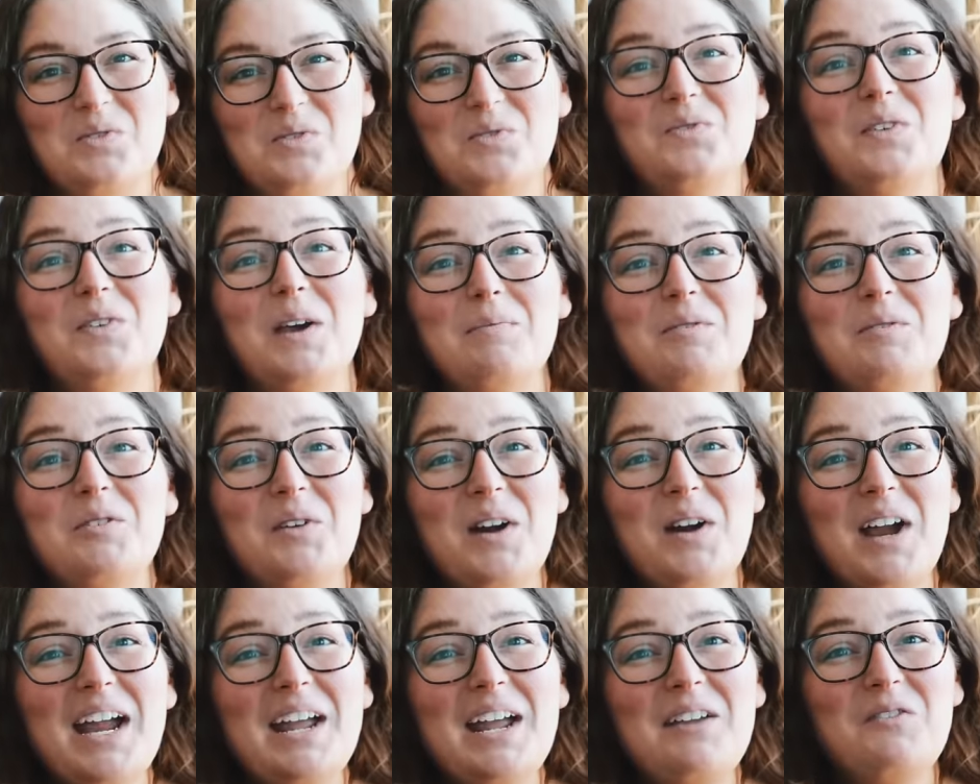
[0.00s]

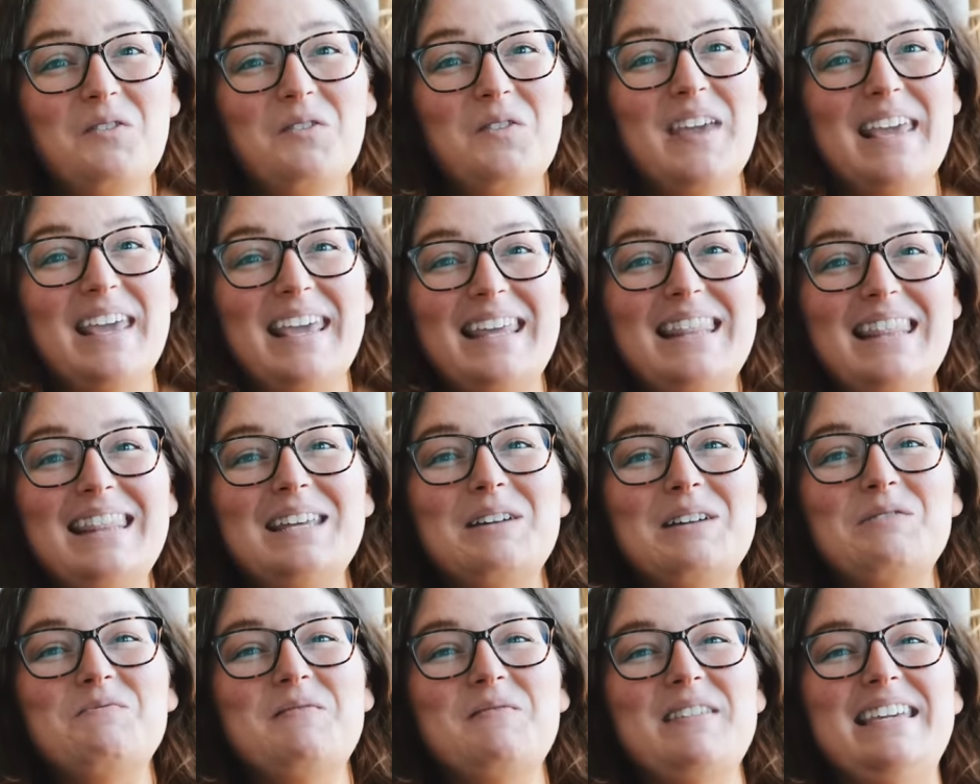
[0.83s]
February 5th
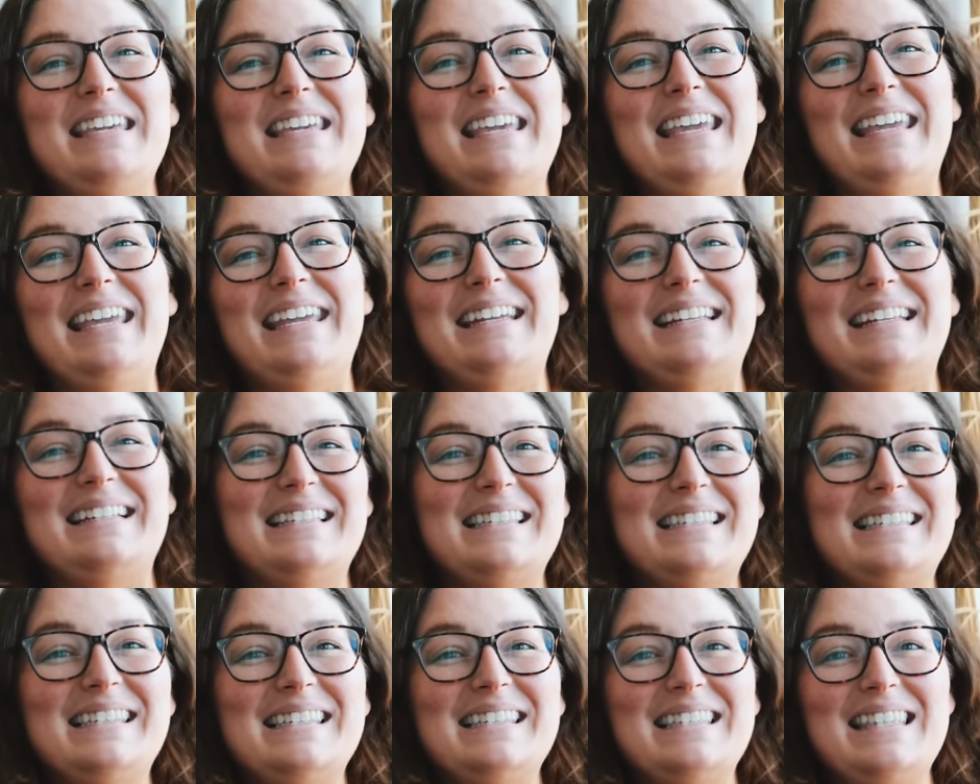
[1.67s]

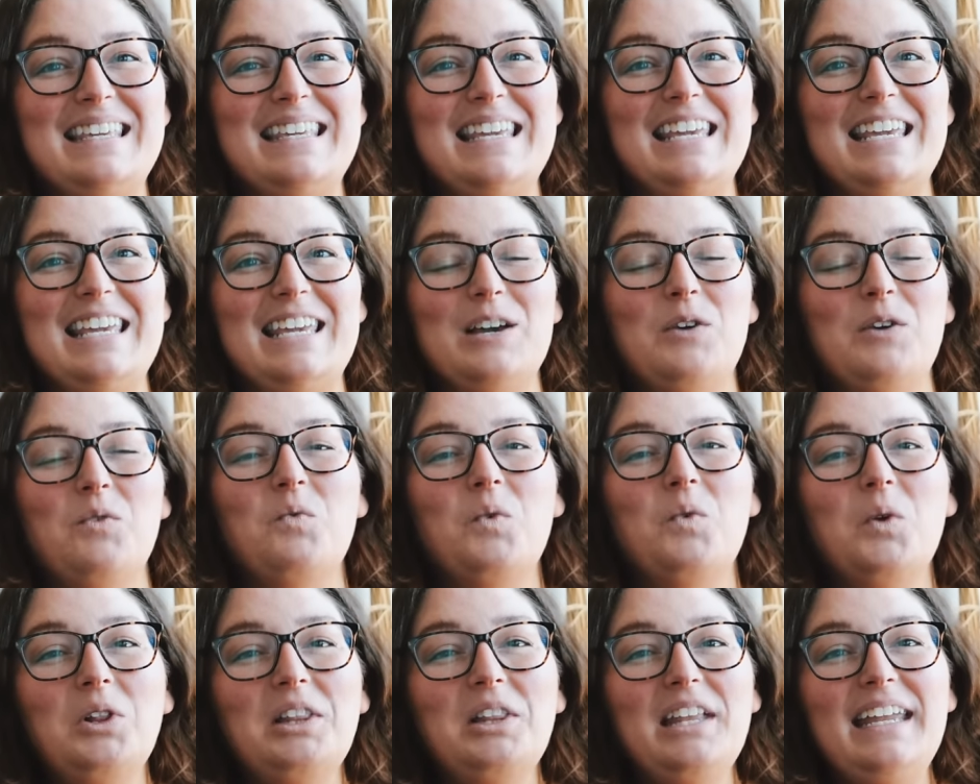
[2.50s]
begins the
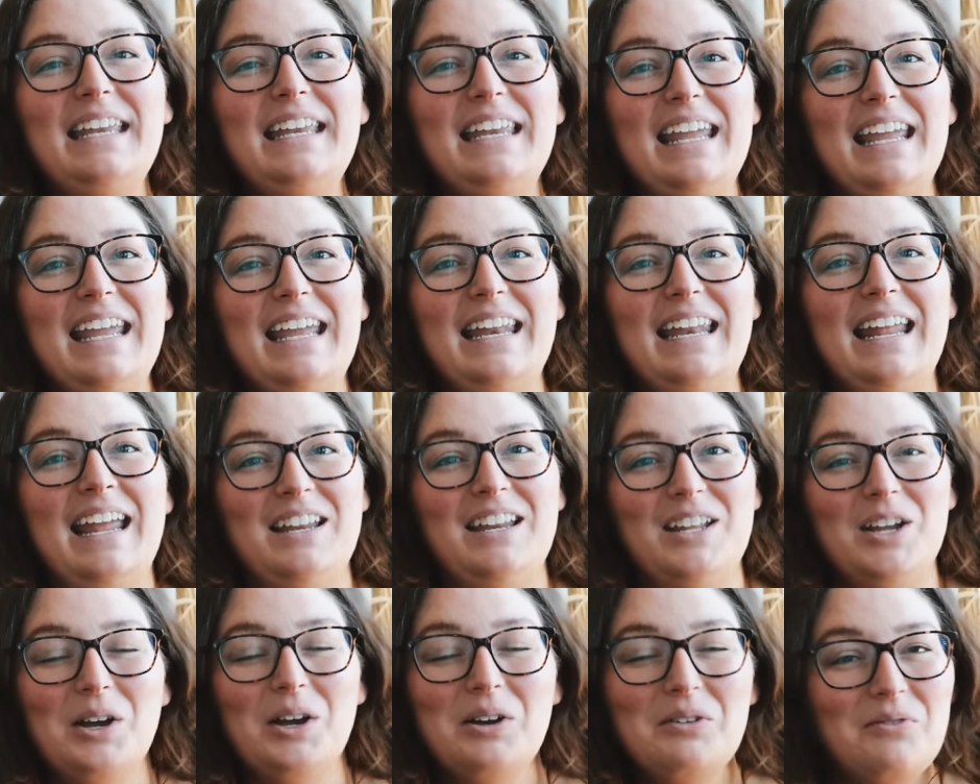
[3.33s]
Woolyknit
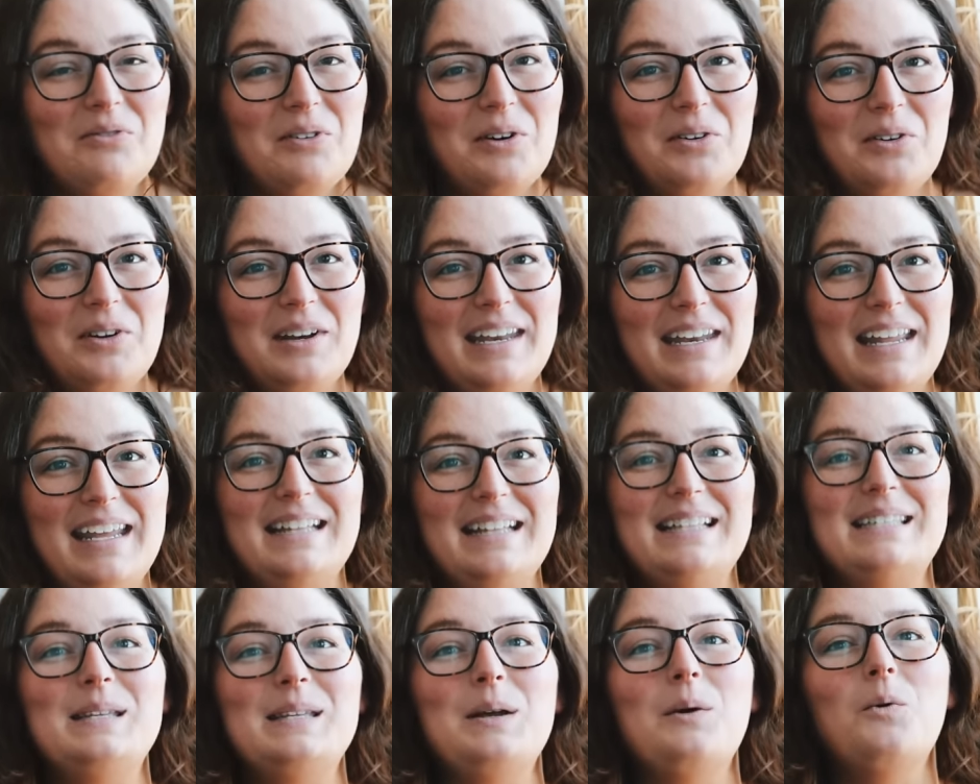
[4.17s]
and Young Folk
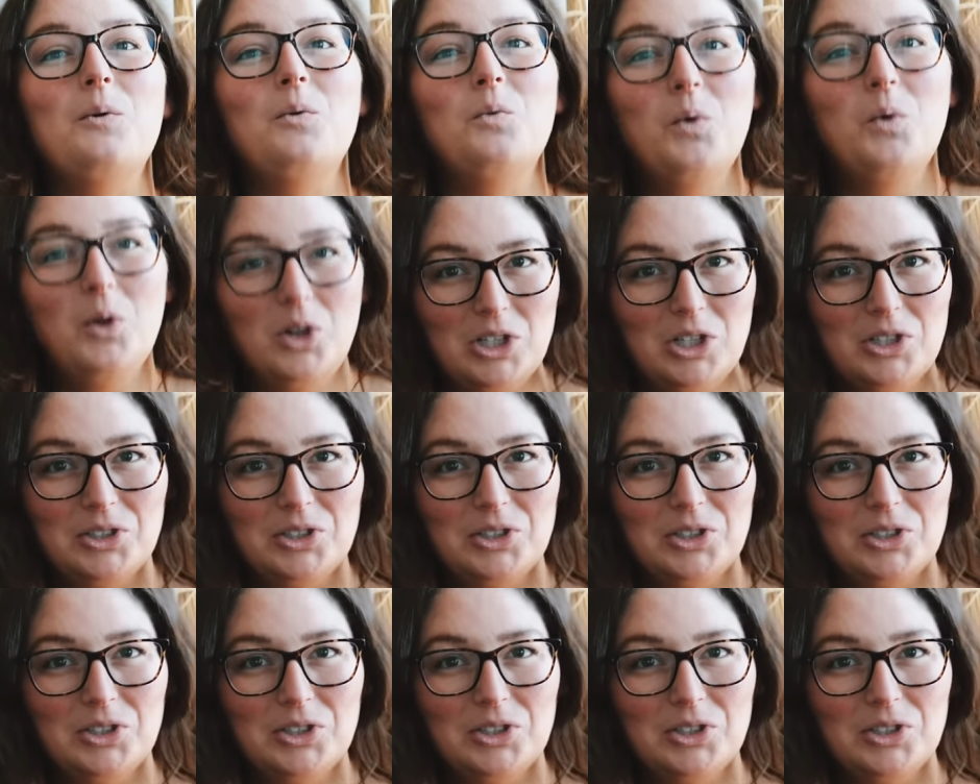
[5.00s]
Knits Wool